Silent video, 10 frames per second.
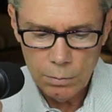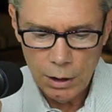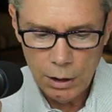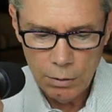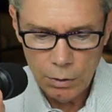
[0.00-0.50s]

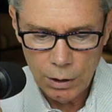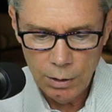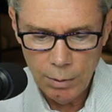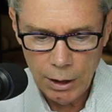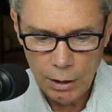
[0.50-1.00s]
They are on
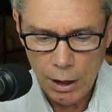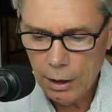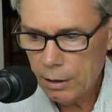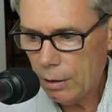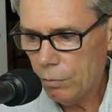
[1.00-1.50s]
eBay a
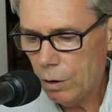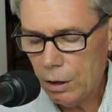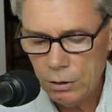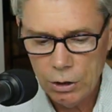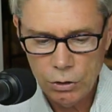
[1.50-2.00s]
lot. That one
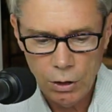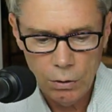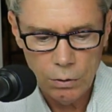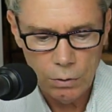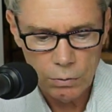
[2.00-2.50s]
I just
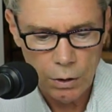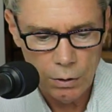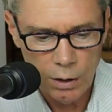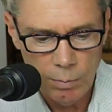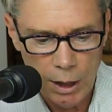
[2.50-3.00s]
showed you is
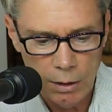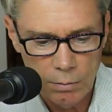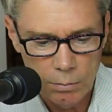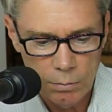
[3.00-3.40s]
on eBay.